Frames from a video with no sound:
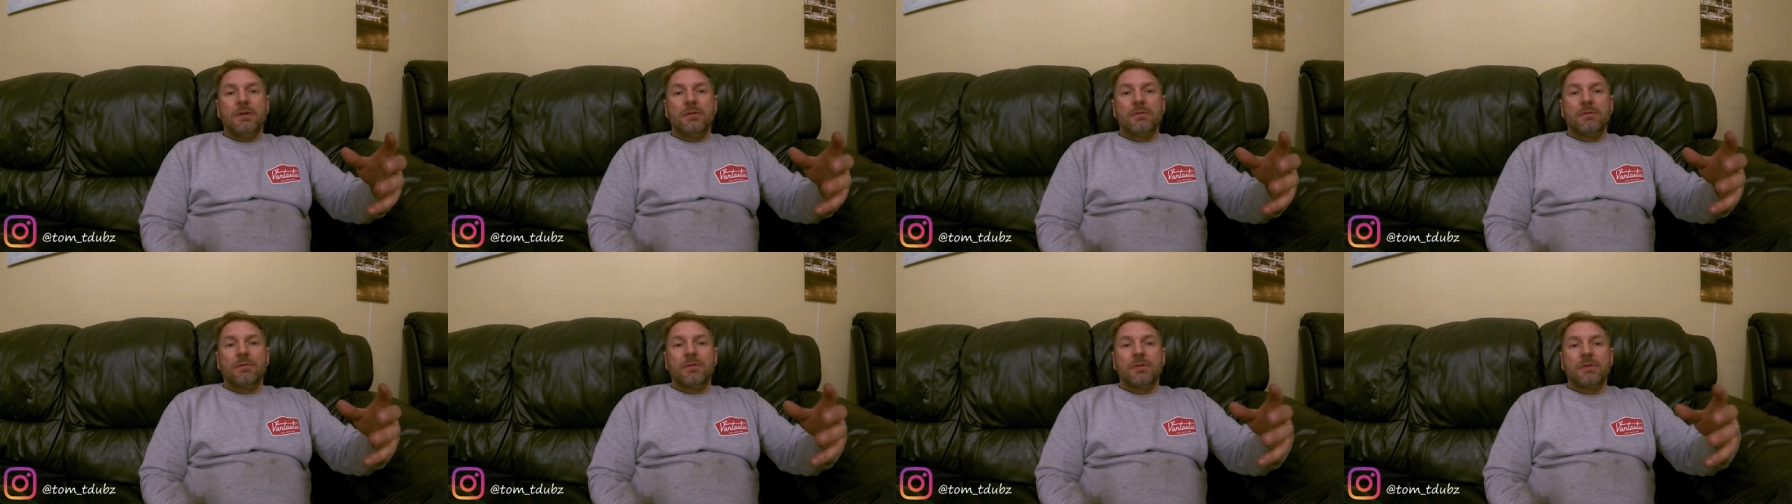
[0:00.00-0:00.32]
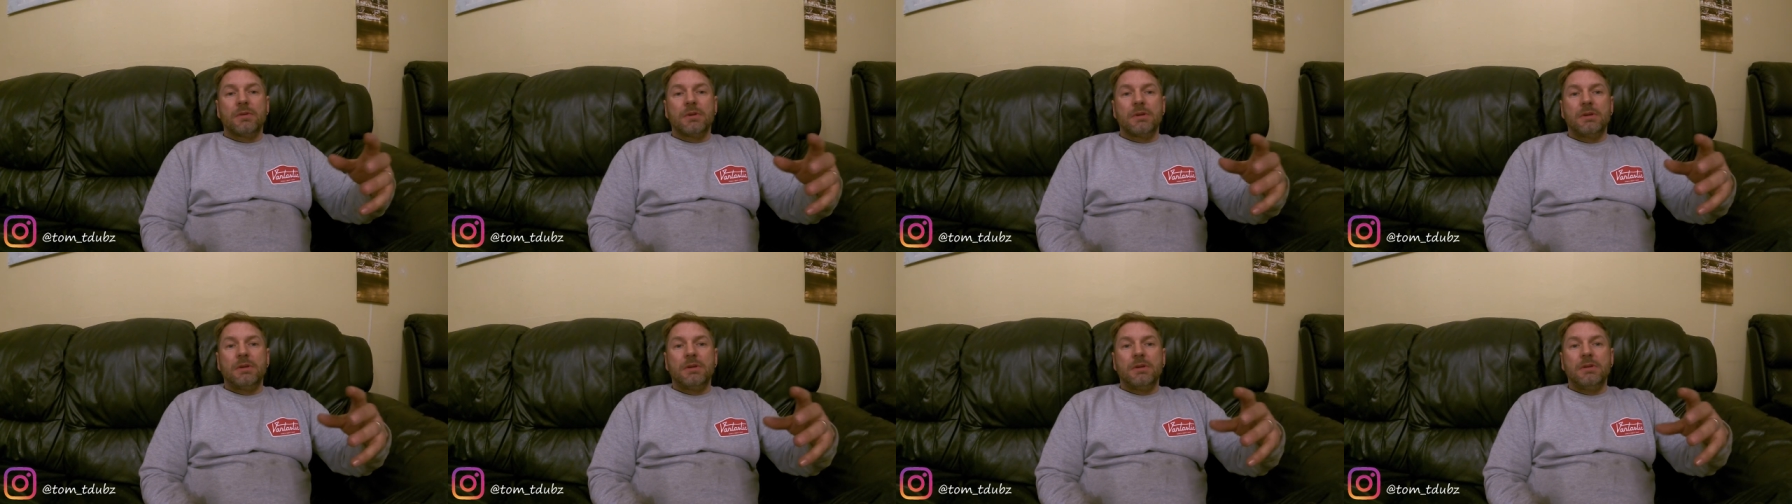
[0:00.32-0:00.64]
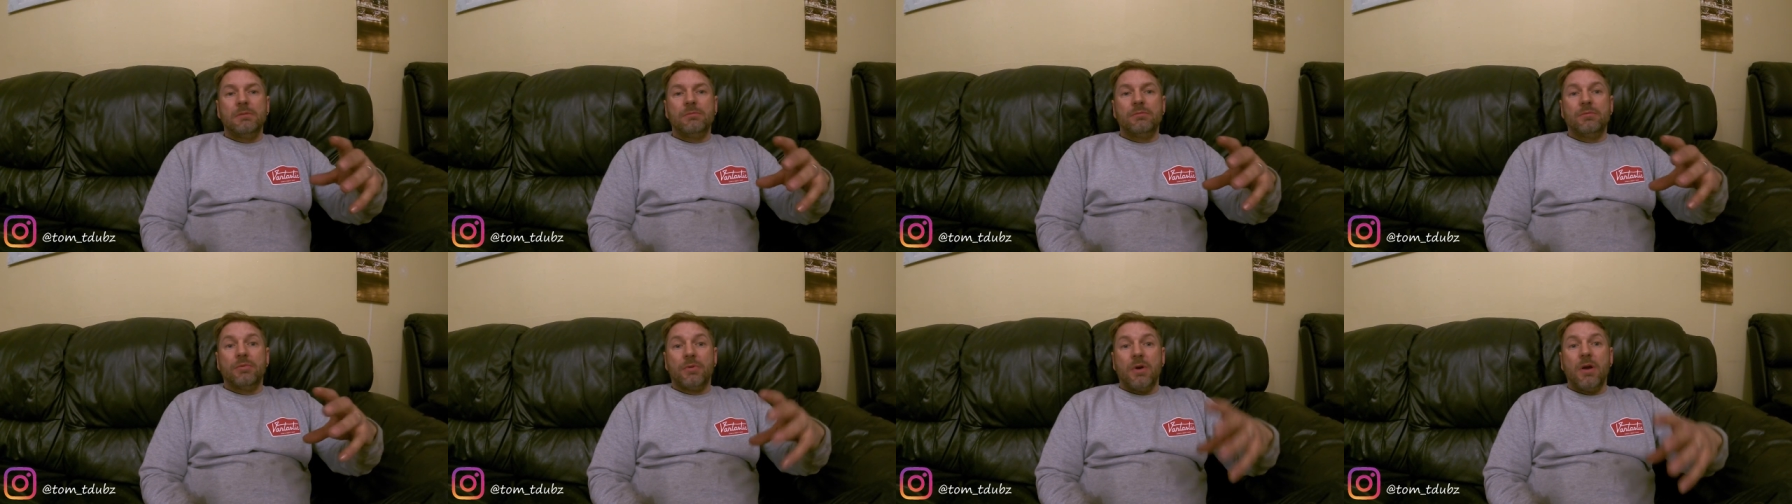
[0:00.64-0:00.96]
for
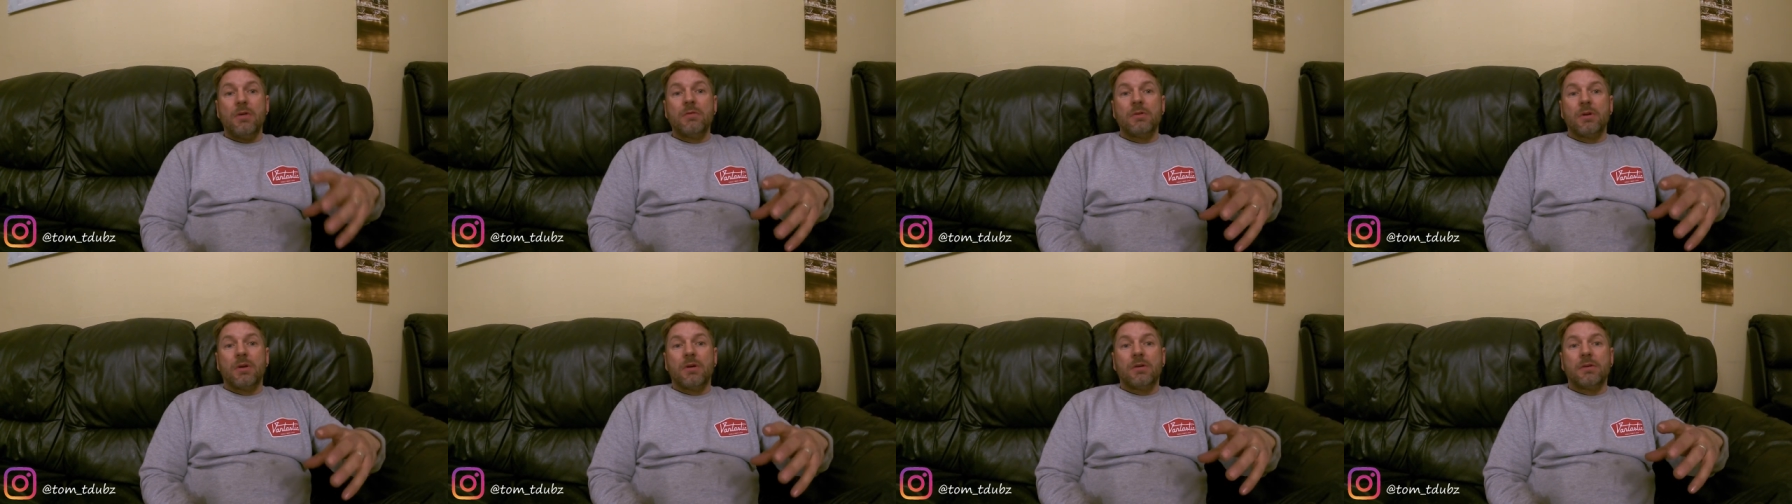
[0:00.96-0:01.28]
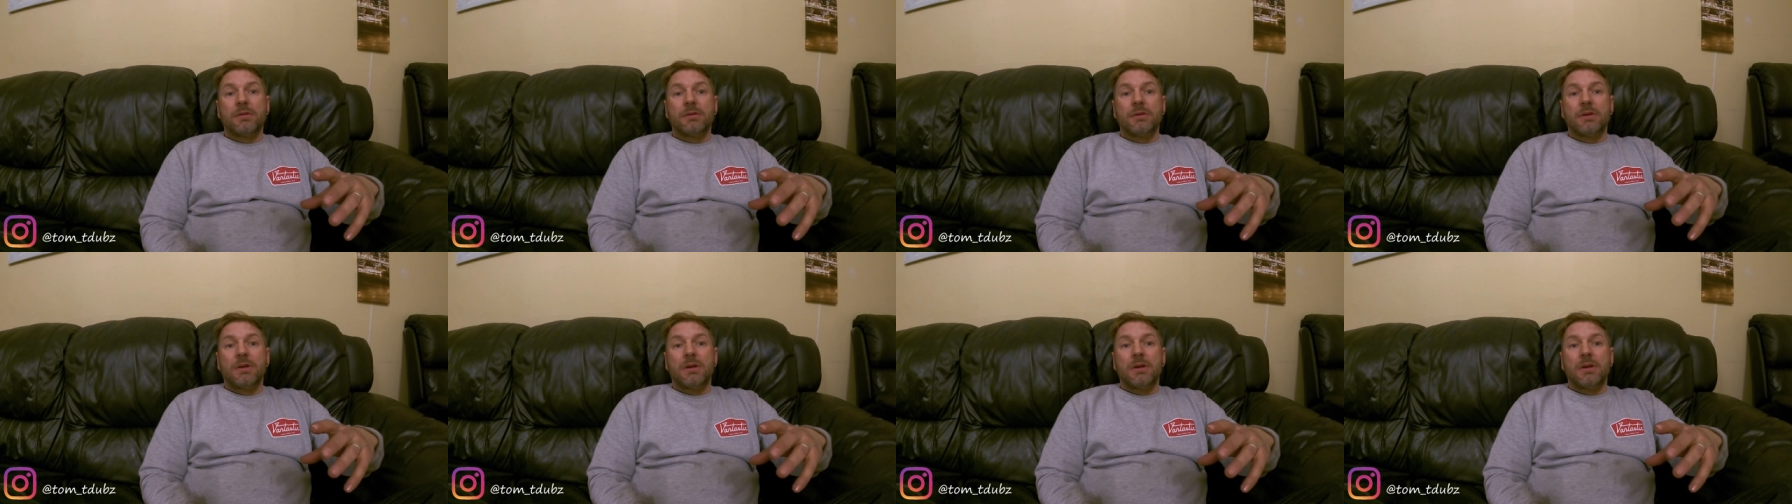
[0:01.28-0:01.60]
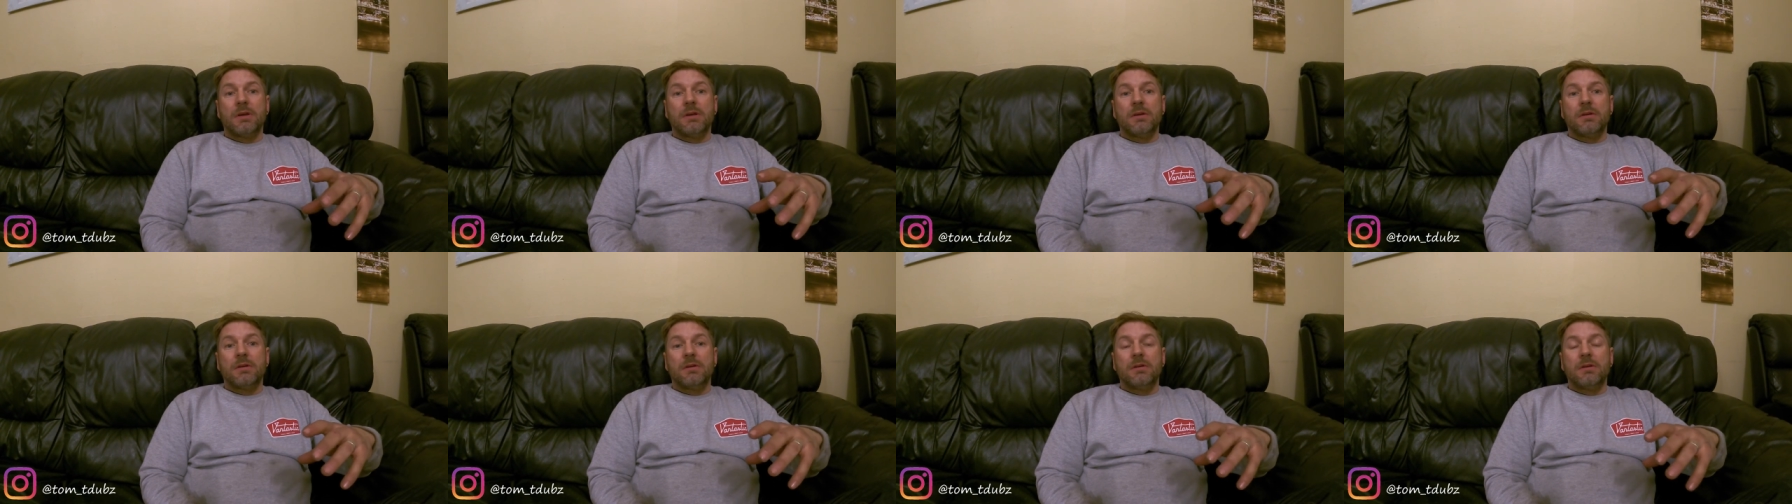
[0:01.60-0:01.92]
the Proline
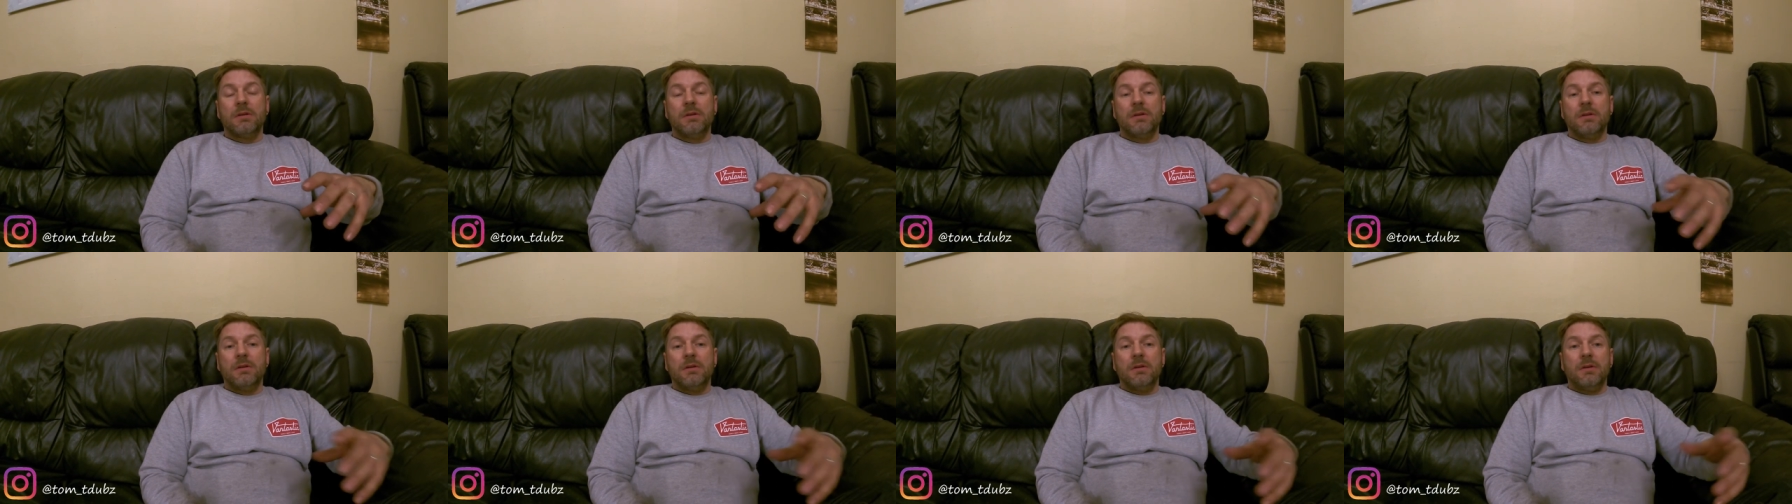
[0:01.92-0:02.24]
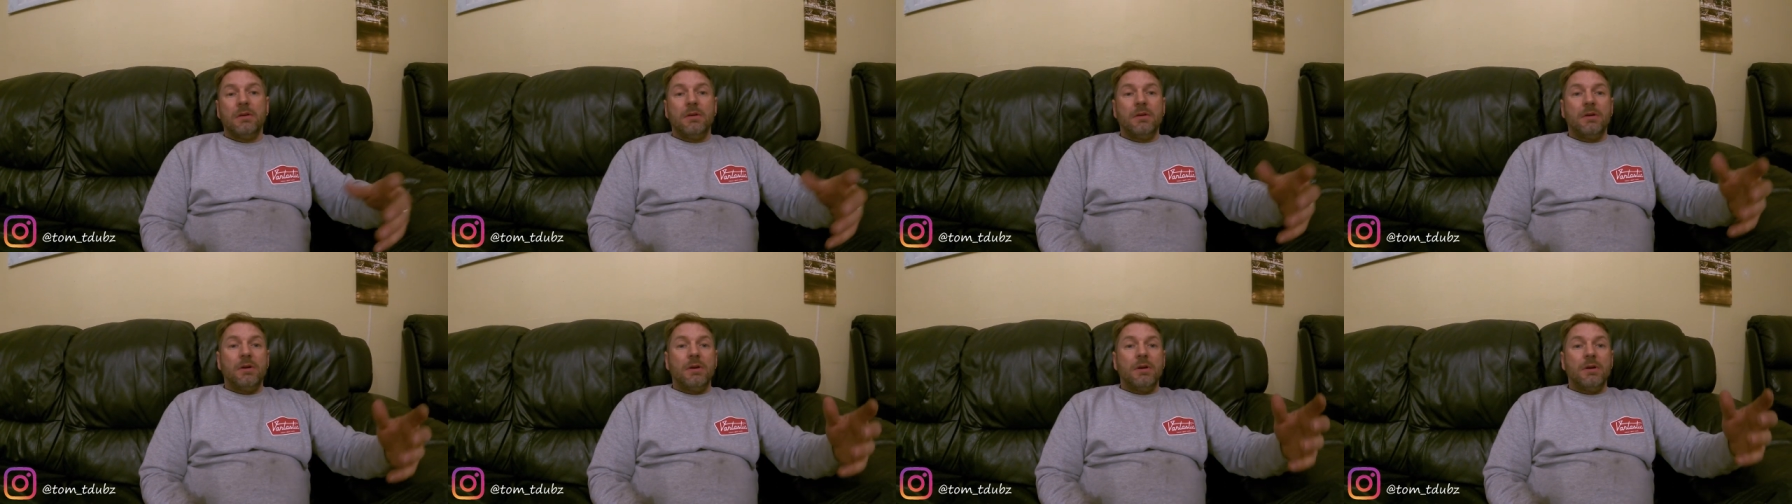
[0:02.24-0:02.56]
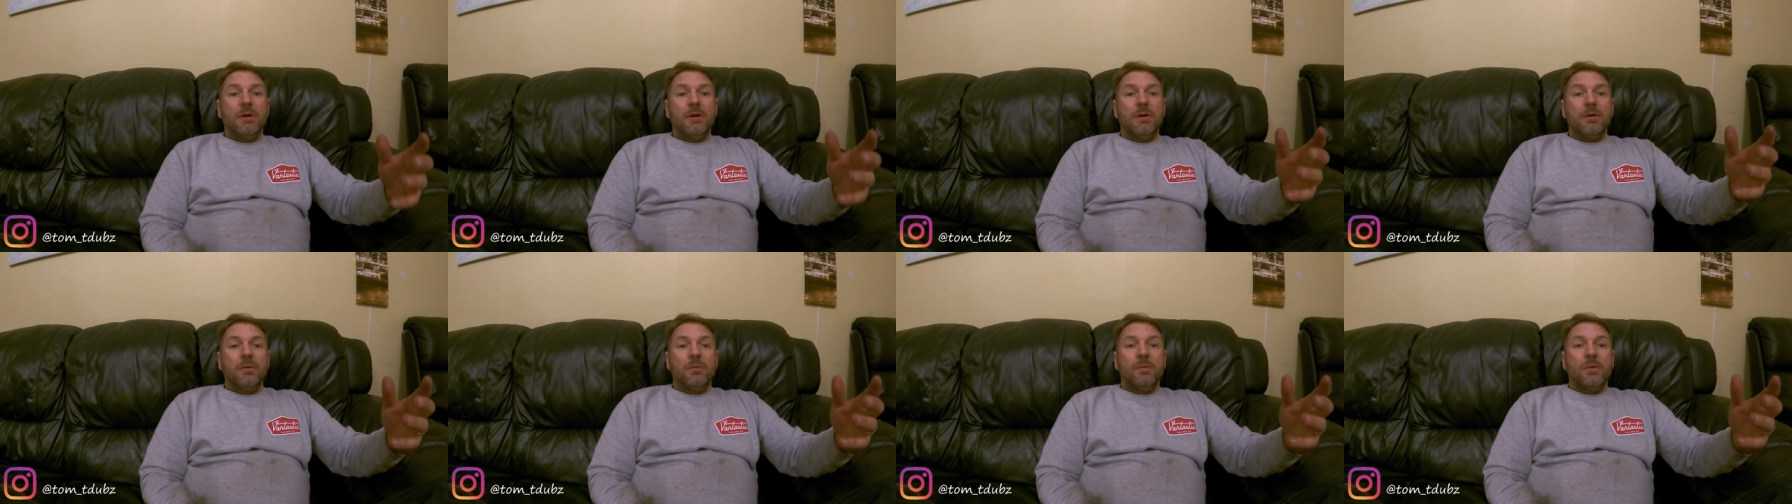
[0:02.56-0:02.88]
kit
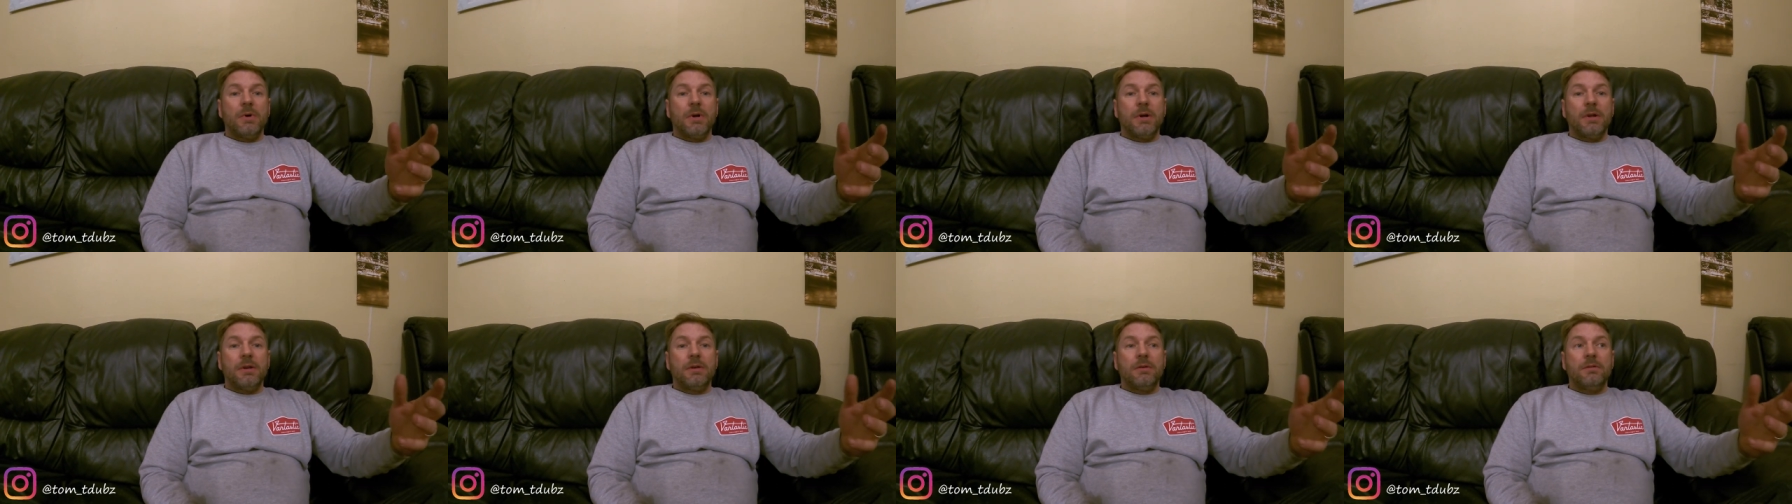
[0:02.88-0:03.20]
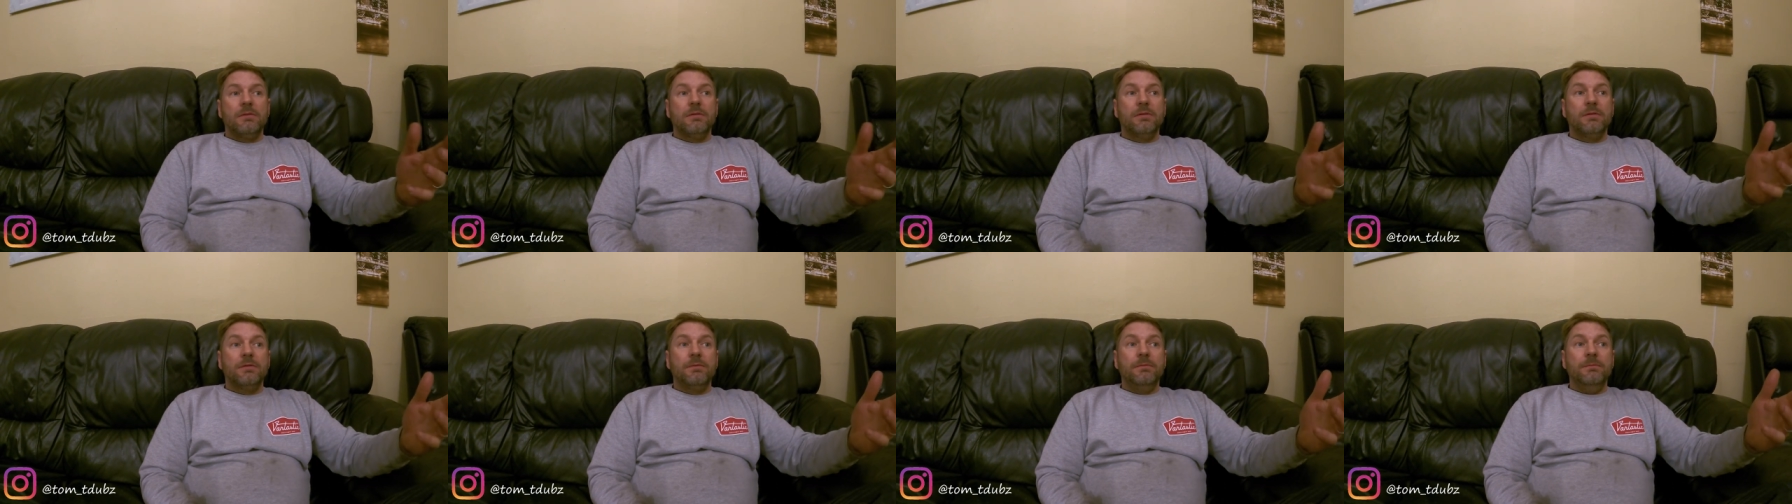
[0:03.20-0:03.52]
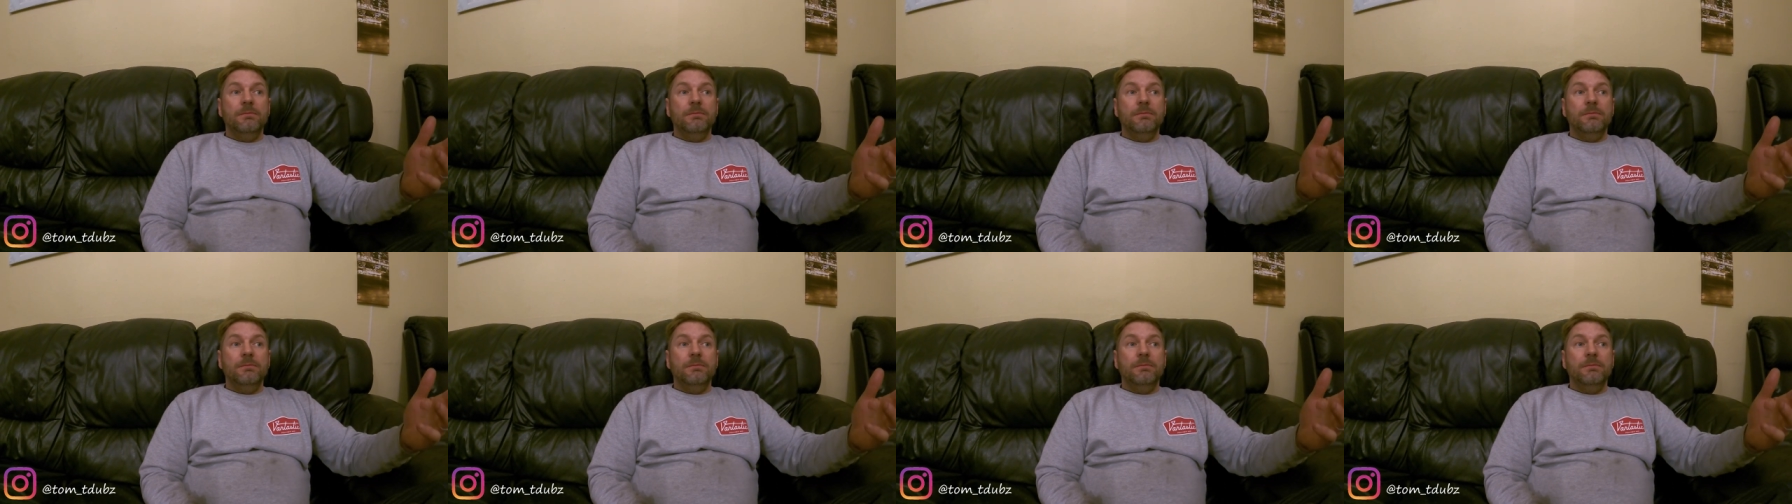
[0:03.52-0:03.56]
when